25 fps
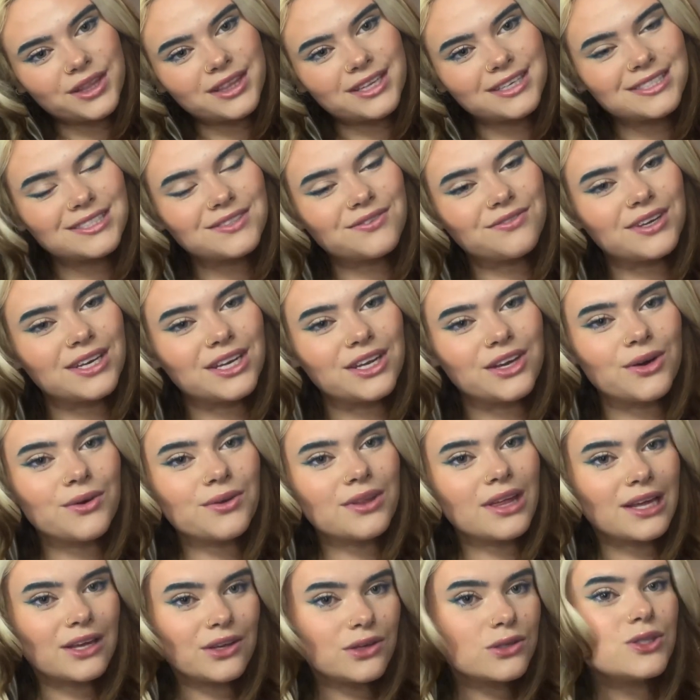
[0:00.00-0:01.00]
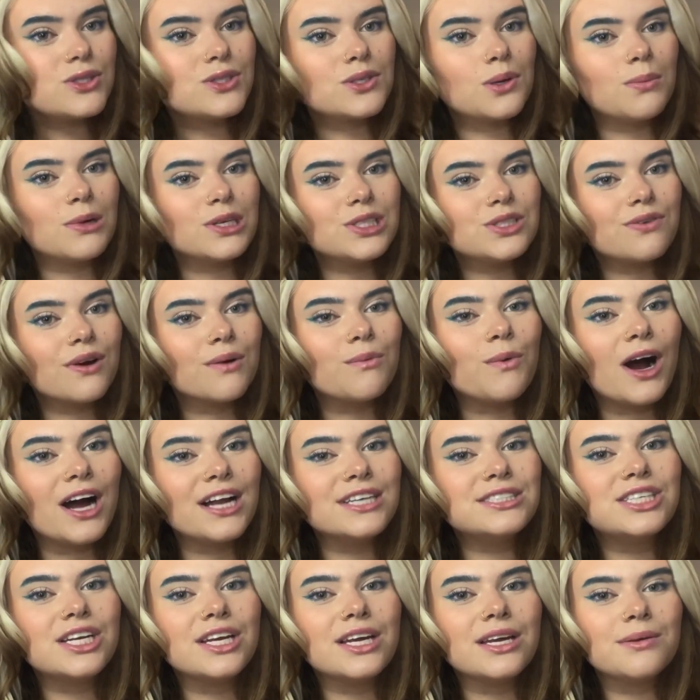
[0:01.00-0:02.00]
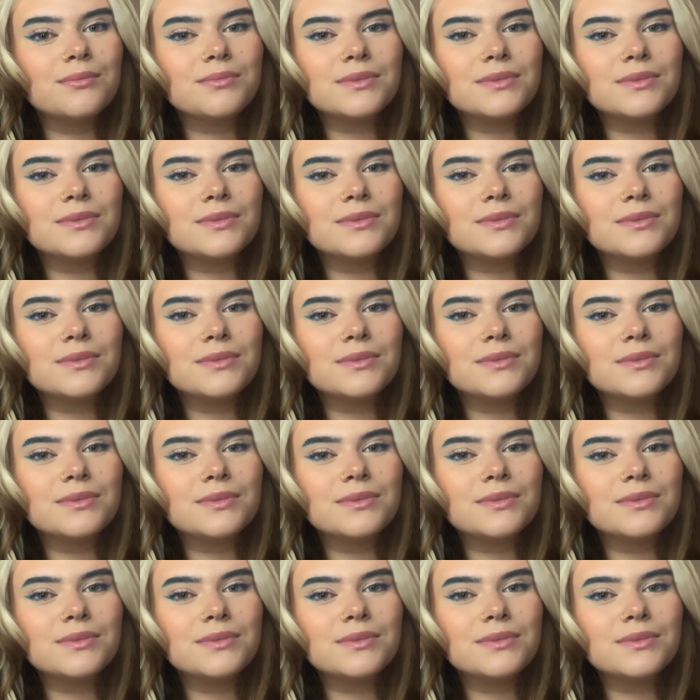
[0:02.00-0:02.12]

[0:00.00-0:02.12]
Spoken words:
this video. Thank you so much for watching.